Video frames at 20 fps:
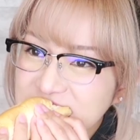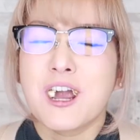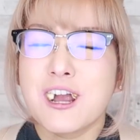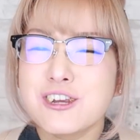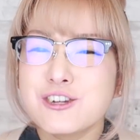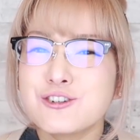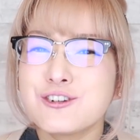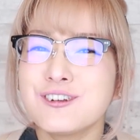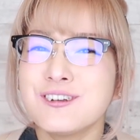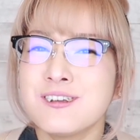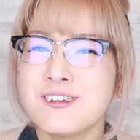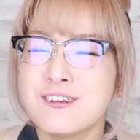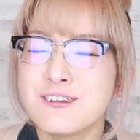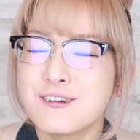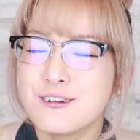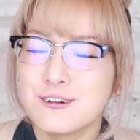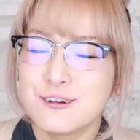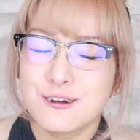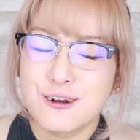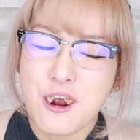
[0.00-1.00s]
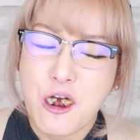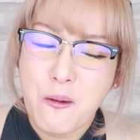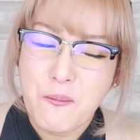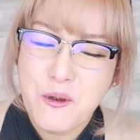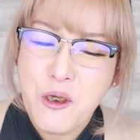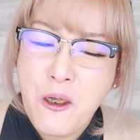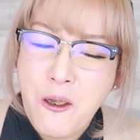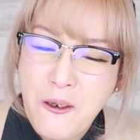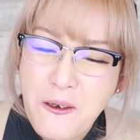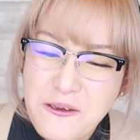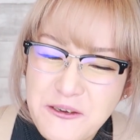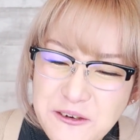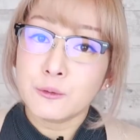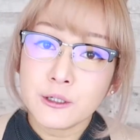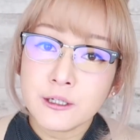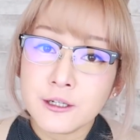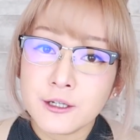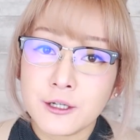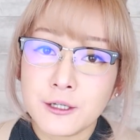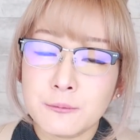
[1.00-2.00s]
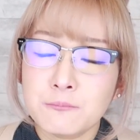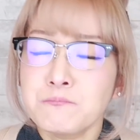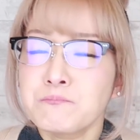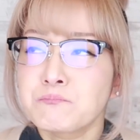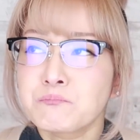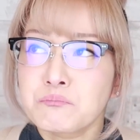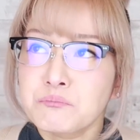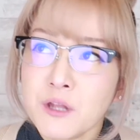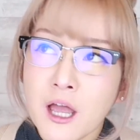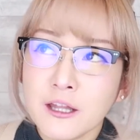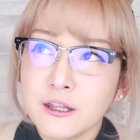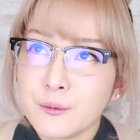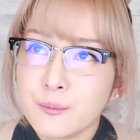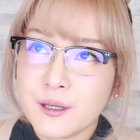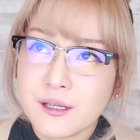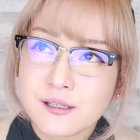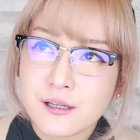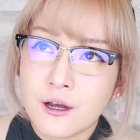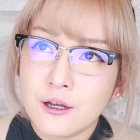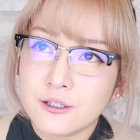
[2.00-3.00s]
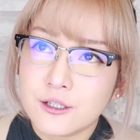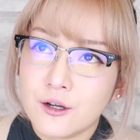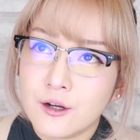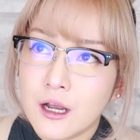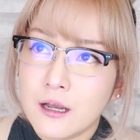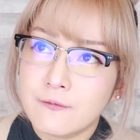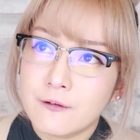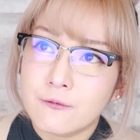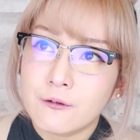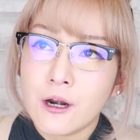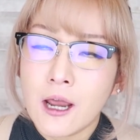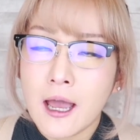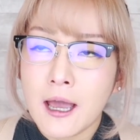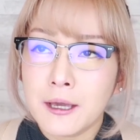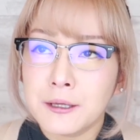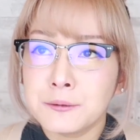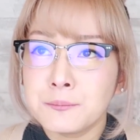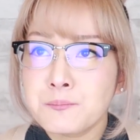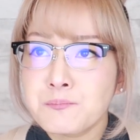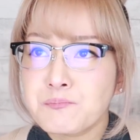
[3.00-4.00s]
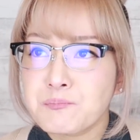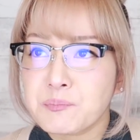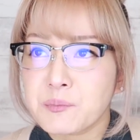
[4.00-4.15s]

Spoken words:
I should have heated it up. Pretty good. Not the best hot dog I've ever had.